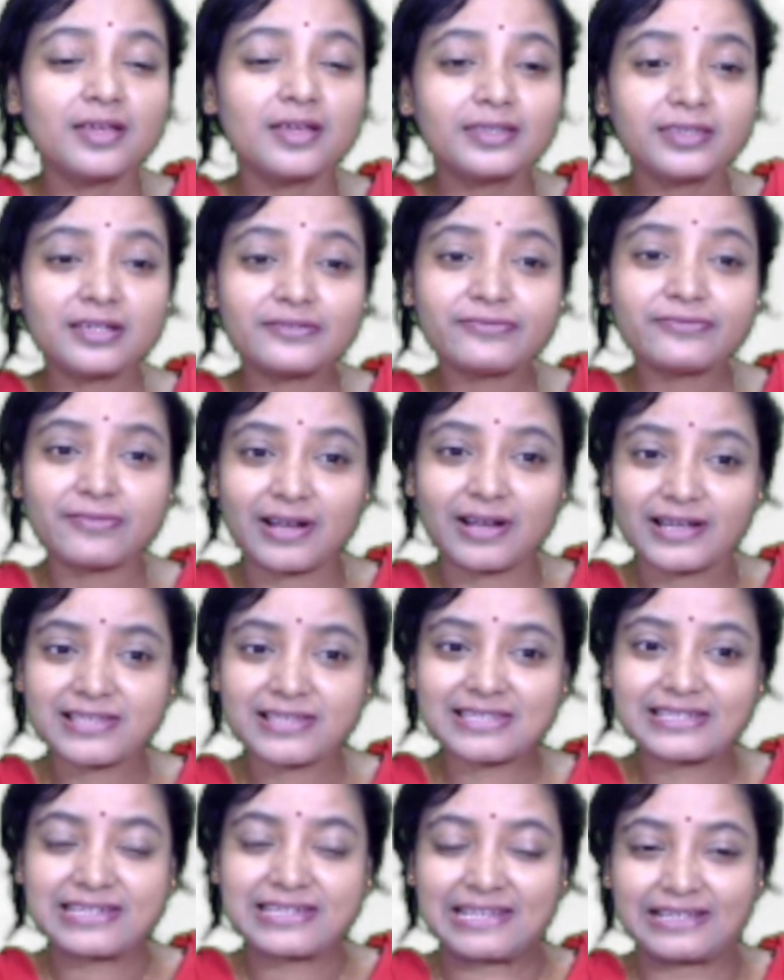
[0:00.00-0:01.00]
The
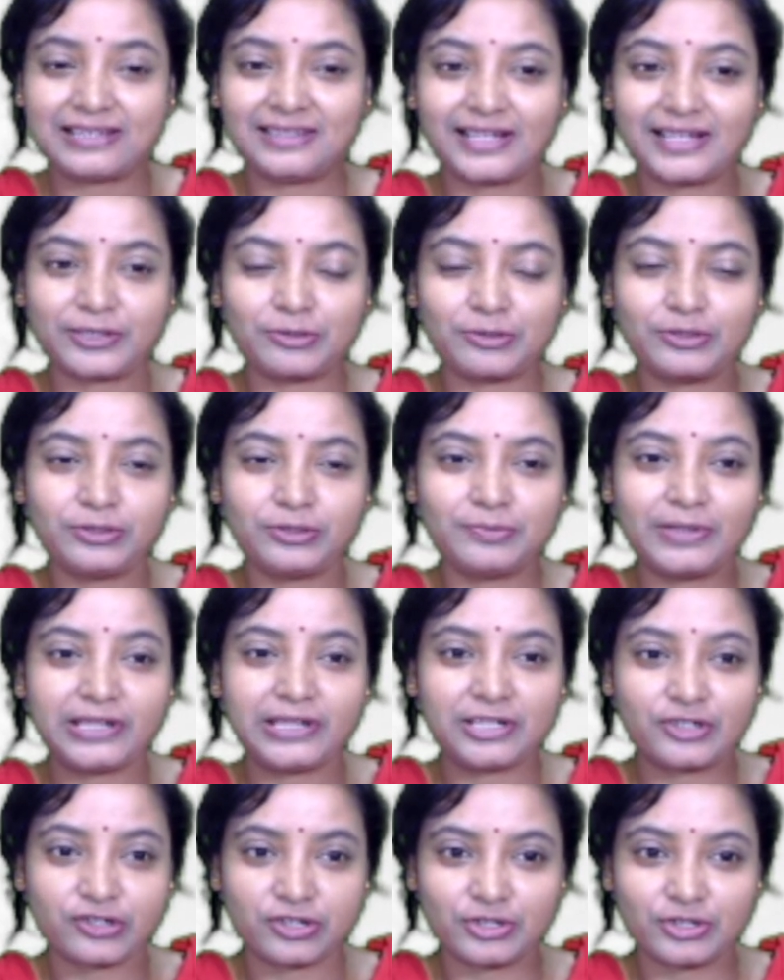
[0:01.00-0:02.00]
first tale that will be
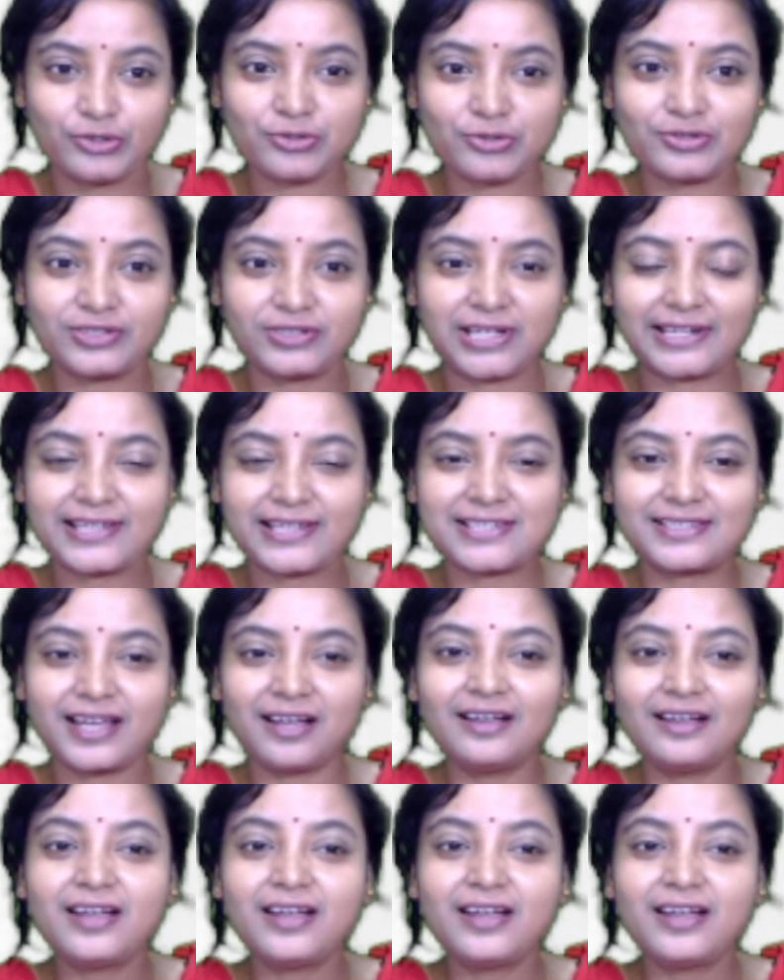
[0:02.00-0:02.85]
introduced, that is the